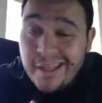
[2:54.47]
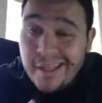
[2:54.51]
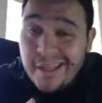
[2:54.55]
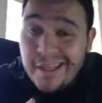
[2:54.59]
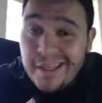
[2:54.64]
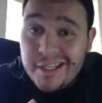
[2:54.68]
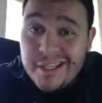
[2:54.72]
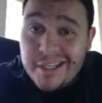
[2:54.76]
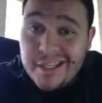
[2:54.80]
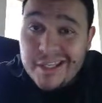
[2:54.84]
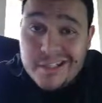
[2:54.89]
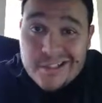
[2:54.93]

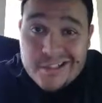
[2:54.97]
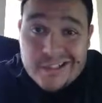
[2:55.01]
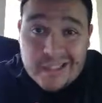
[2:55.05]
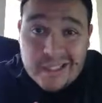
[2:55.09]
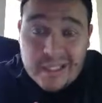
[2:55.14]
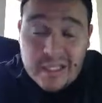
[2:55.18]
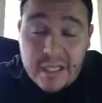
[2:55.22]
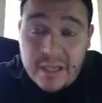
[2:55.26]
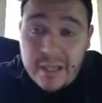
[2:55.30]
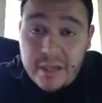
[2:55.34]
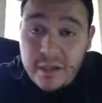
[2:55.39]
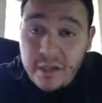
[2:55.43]
and there's a
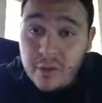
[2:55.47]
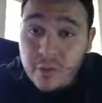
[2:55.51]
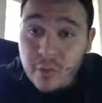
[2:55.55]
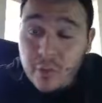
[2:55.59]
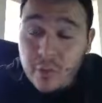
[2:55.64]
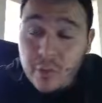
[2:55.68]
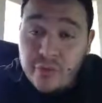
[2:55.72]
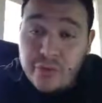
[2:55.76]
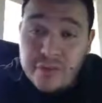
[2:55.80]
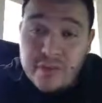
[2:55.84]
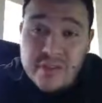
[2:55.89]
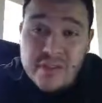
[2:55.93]
lot of
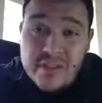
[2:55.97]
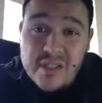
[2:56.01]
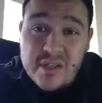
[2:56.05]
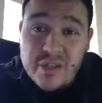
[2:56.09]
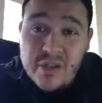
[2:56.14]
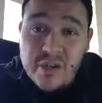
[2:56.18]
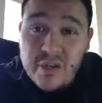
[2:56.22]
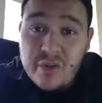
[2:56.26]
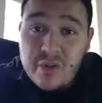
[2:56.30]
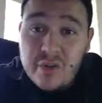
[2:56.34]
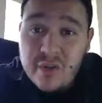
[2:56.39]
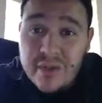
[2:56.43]
courses that
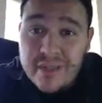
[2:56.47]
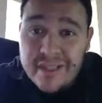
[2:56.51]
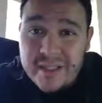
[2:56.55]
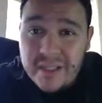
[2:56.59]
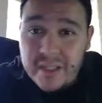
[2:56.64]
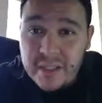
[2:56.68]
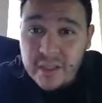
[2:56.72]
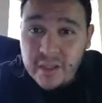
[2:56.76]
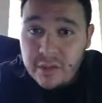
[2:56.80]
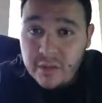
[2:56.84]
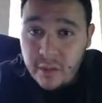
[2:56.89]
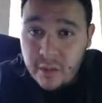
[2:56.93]
you're gonna
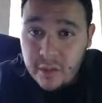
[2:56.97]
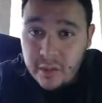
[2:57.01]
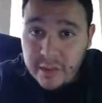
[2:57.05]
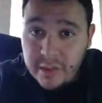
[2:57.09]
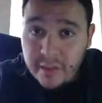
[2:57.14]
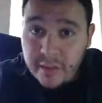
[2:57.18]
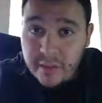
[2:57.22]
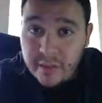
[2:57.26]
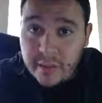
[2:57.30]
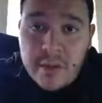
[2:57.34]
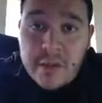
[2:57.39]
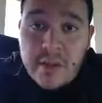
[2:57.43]
need to
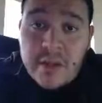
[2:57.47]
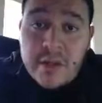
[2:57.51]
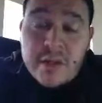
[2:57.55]
clear.